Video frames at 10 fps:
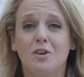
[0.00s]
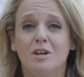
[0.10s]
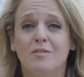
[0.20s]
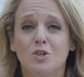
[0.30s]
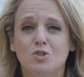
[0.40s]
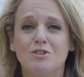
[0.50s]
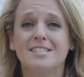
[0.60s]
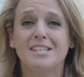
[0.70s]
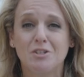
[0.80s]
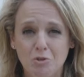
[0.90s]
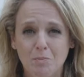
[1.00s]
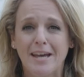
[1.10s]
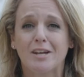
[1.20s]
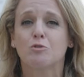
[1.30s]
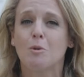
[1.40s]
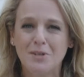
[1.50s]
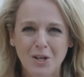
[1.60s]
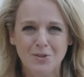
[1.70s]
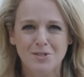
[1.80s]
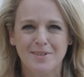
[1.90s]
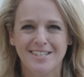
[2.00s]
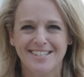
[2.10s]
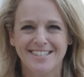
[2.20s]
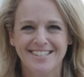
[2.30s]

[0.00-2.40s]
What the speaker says: of Austria's Central Bank, Robert Holzmann.